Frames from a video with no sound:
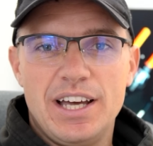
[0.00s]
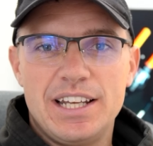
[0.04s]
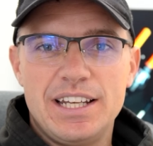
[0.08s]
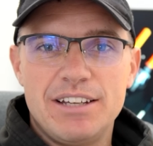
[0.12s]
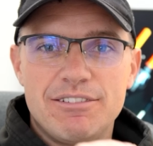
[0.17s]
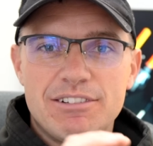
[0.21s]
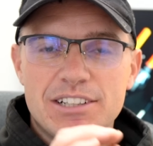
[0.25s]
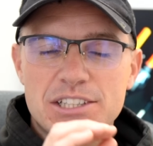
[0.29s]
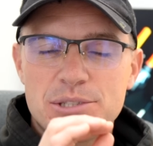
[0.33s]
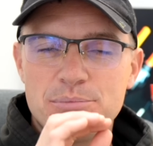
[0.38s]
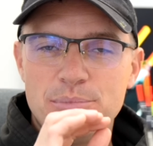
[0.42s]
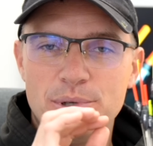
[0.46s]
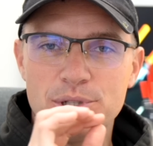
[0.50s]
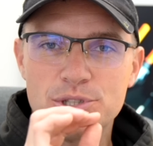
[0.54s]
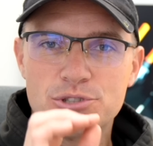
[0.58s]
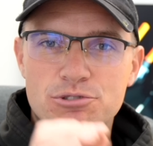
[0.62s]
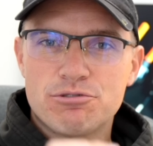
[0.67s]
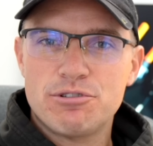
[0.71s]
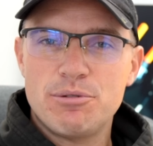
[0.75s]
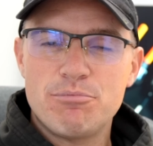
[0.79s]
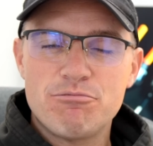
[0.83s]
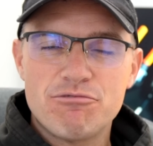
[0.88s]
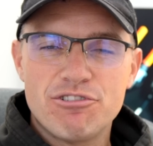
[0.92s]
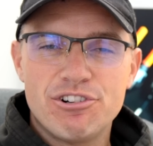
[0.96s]
I never had to put a
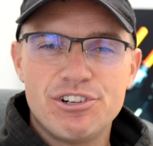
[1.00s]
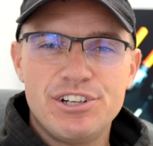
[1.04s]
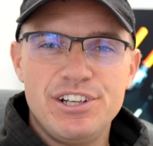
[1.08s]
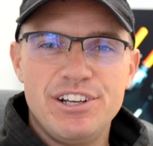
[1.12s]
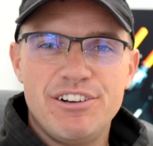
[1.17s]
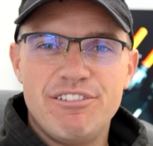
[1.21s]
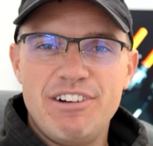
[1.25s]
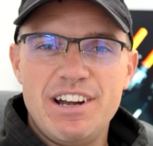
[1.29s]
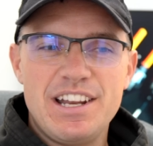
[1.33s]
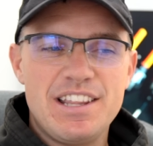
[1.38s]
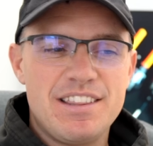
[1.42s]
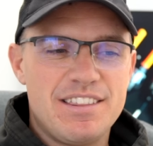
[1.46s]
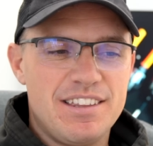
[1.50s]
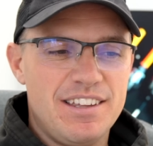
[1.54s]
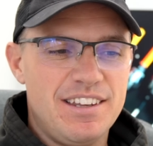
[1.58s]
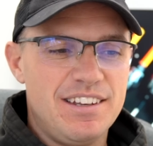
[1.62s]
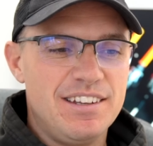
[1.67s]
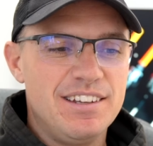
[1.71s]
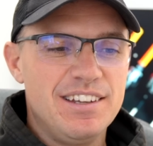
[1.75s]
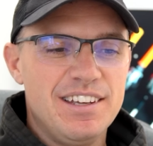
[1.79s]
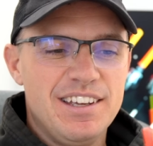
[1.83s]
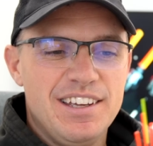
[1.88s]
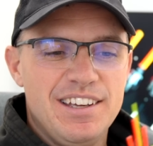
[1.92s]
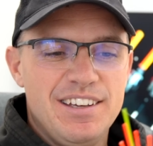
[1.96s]
trimmer on it or anything,
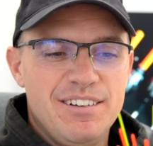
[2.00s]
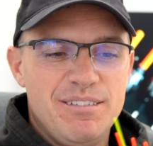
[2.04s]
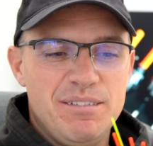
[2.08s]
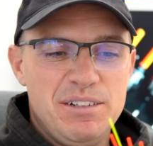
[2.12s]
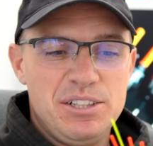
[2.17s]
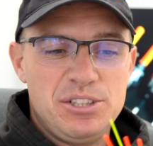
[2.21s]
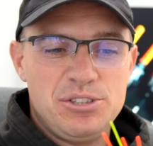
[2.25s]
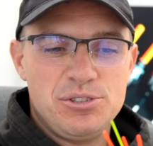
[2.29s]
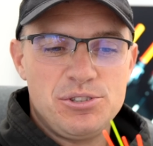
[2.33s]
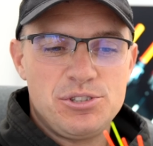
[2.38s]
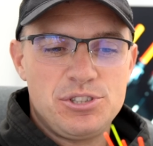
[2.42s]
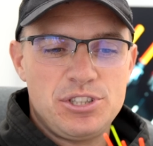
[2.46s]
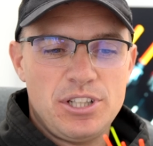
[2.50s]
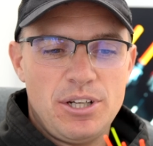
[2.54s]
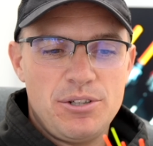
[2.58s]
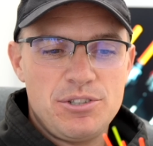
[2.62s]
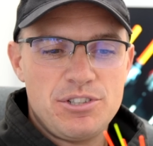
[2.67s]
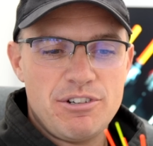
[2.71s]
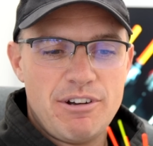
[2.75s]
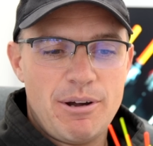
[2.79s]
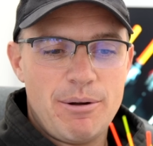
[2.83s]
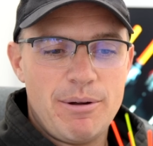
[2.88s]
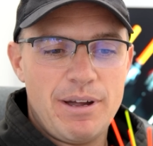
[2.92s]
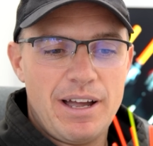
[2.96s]
which just shows
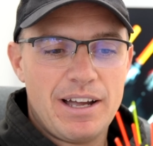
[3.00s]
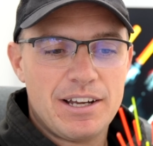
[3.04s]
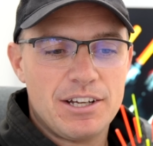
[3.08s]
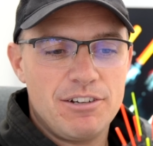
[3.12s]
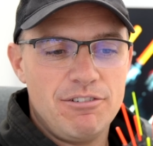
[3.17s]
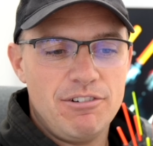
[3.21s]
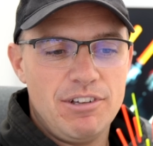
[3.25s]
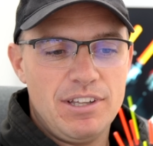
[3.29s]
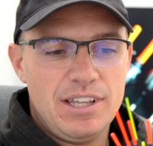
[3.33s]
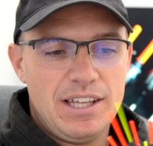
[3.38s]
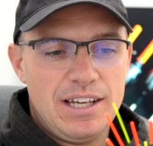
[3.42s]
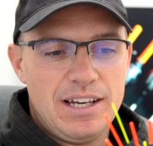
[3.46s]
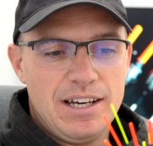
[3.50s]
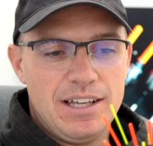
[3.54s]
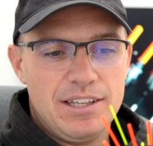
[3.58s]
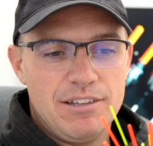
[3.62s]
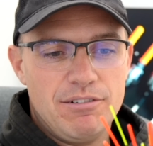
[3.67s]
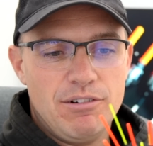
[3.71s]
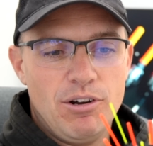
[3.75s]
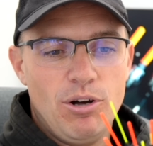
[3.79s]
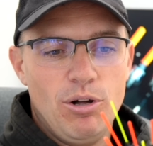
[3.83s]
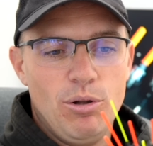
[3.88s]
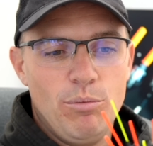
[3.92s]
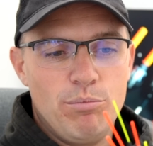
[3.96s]
you how accurate they are.
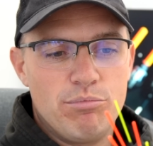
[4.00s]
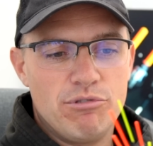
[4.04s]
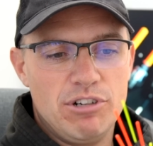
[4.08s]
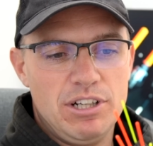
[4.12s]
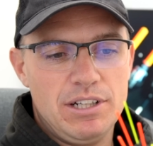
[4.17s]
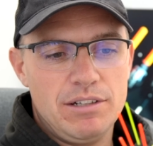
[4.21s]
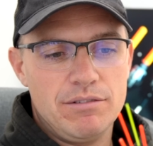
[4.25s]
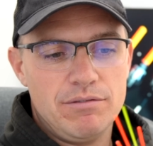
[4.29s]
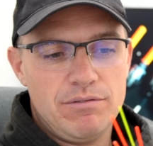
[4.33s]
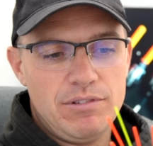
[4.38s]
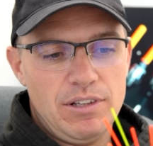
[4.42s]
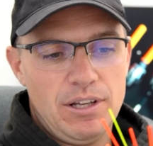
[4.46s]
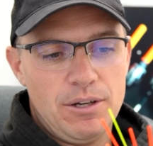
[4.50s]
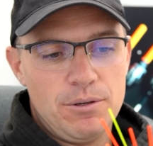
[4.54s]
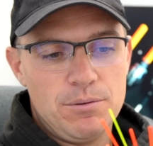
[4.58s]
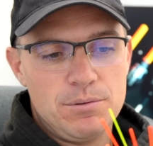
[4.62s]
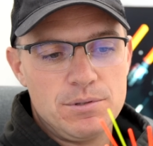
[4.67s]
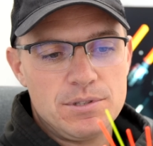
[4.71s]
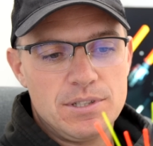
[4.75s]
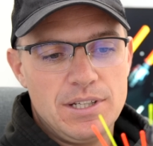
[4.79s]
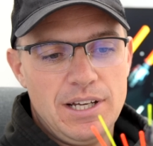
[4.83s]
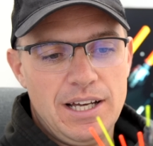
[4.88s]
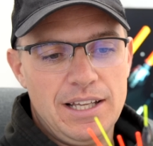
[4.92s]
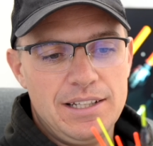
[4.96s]
They're all brilliant
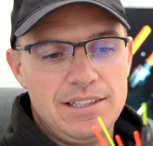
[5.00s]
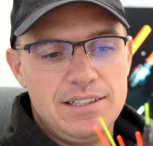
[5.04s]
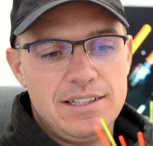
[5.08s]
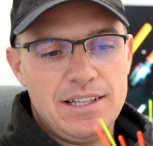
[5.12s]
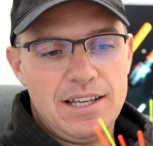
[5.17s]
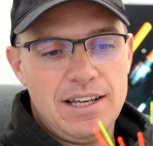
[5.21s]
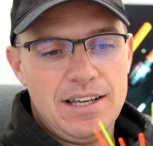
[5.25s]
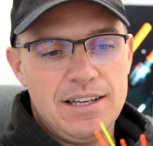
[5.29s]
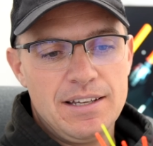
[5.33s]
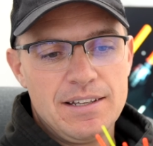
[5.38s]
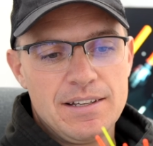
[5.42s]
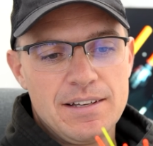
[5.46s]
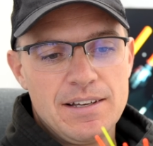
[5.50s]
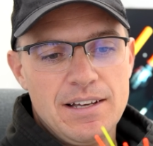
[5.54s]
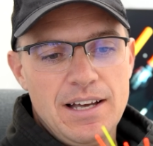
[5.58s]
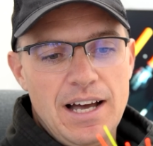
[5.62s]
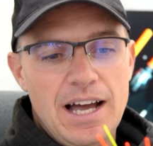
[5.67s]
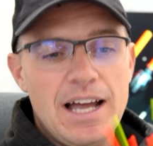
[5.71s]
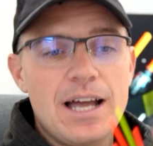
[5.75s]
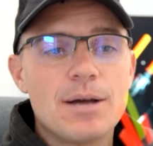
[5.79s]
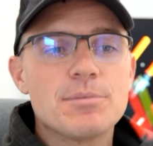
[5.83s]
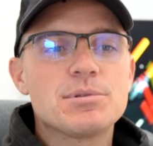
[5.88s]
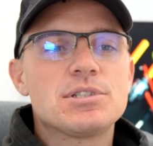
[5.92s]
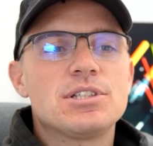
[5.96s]
floats, and I
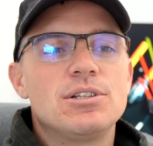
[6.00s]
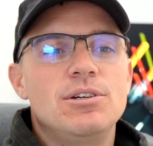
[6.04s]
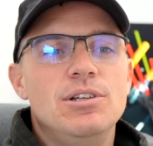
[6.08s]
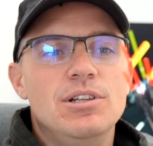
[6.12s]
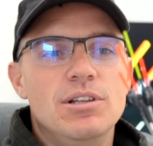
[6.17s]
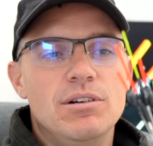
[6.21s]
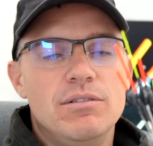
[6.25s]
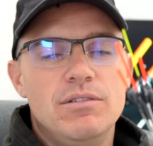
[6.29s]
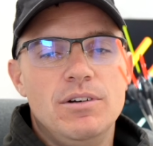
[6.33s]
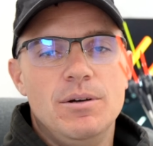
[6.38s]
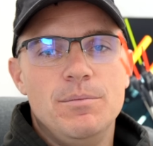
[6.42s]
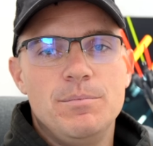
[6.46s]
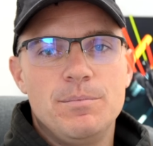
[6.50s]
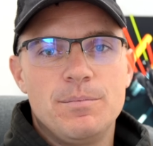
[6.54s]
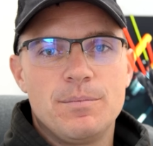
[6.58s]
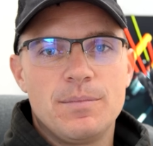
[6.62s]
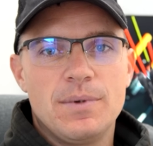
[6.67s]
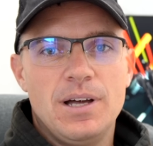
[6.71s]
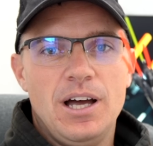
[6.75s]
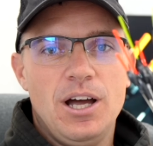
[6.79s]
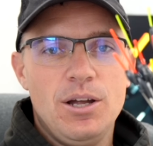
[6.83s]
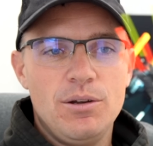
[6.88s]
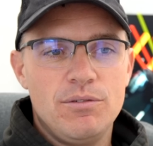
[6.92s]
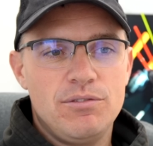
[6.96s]
absolutely love them.
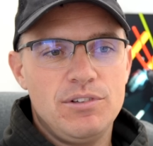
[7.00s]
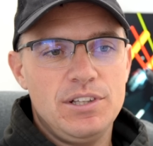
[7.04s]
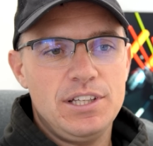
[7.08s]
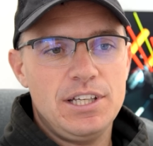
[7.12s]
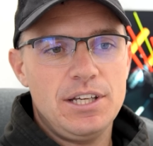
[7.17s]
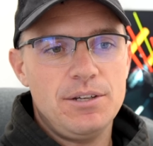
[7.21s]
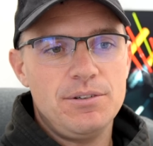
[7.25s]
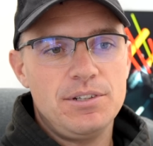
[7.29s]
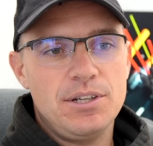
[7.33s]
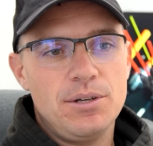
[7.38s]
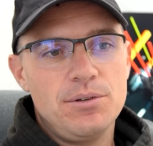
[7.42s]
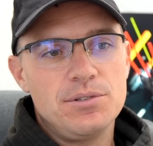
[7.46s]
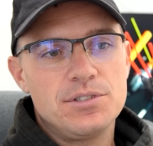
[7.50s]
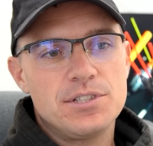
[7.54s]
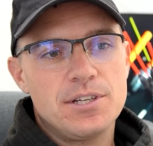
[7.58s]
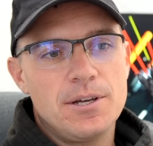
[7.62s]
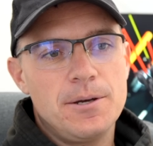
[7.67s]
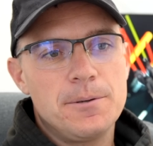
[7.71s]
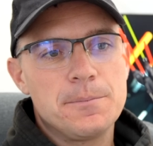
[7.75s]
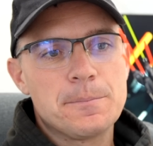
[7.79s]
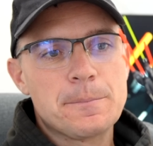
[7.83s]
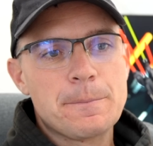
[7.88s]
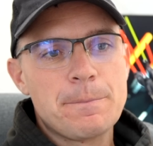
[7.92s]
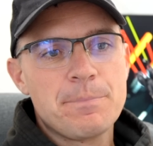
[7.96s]
Hopefully you do
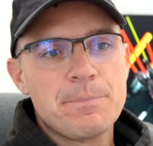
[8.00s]
too.